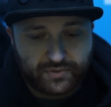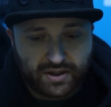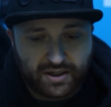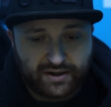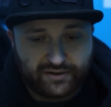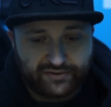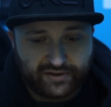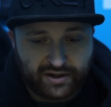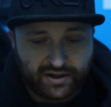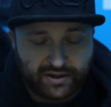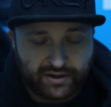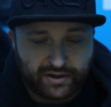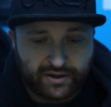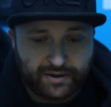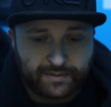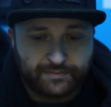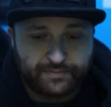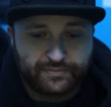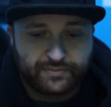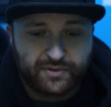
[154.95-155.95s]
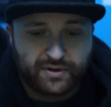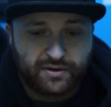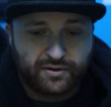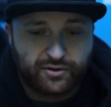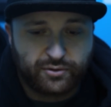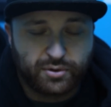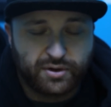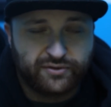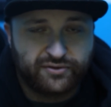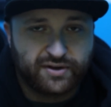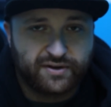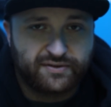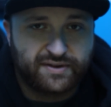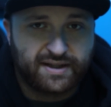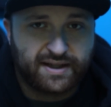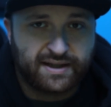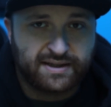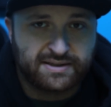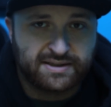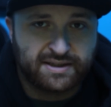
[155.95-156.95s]
I've got
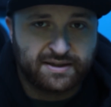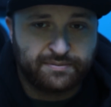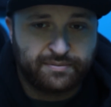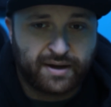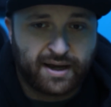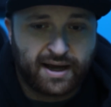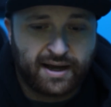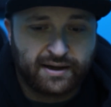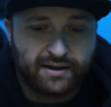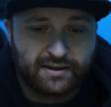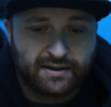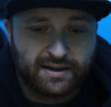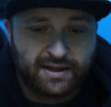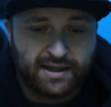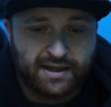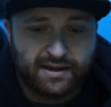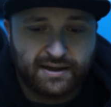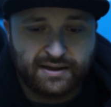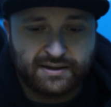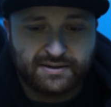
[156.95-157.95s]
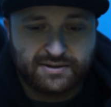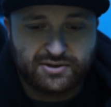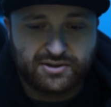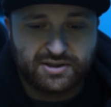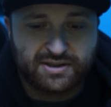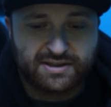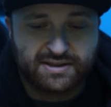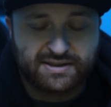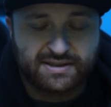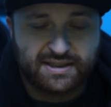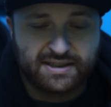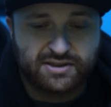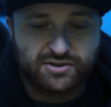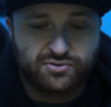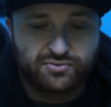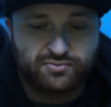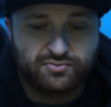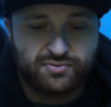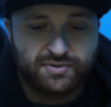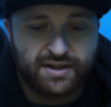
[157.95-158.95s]
315s in the back, and it just
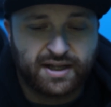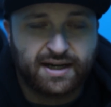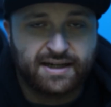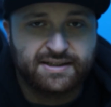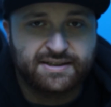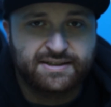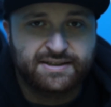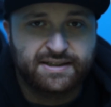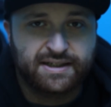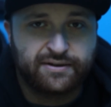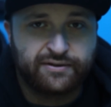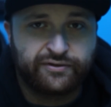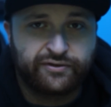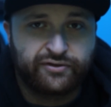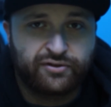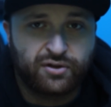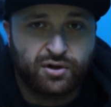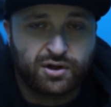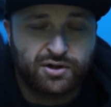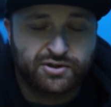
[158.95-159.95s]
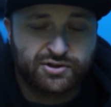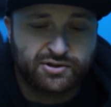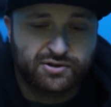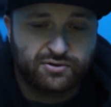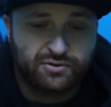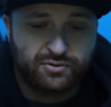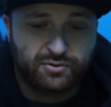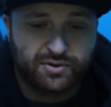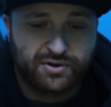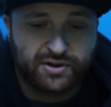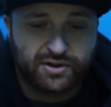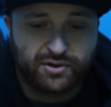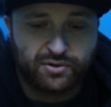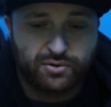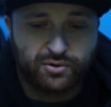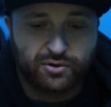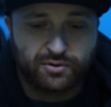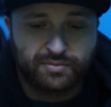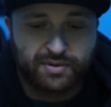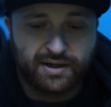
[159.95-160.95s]
sits nice and flush with the
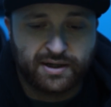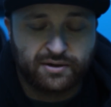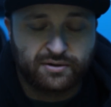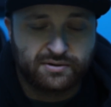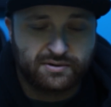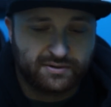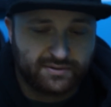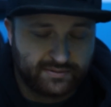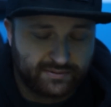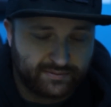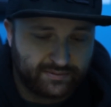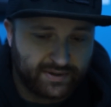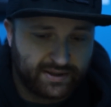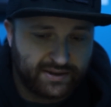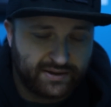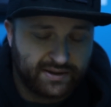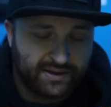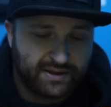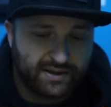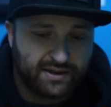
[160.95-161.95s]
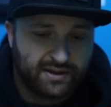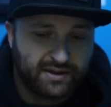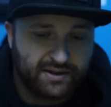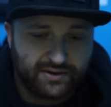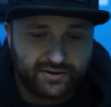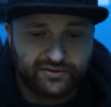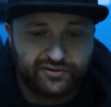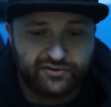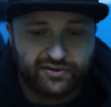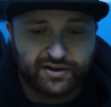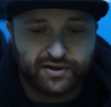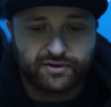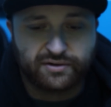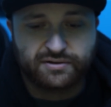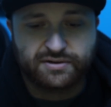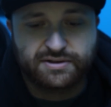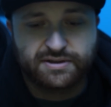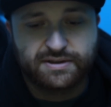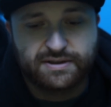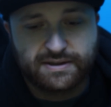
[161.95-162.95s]
quarter panel and the
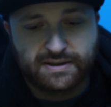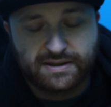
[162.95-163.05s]
fenders.